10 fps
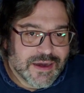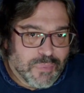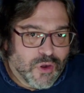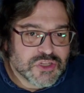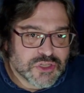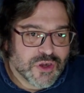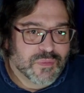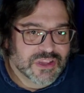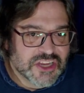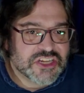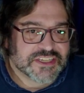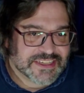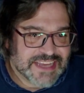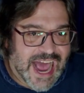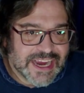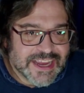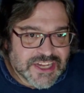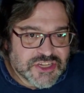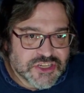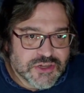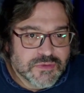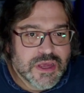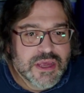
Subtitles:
a personal malicious attack against you.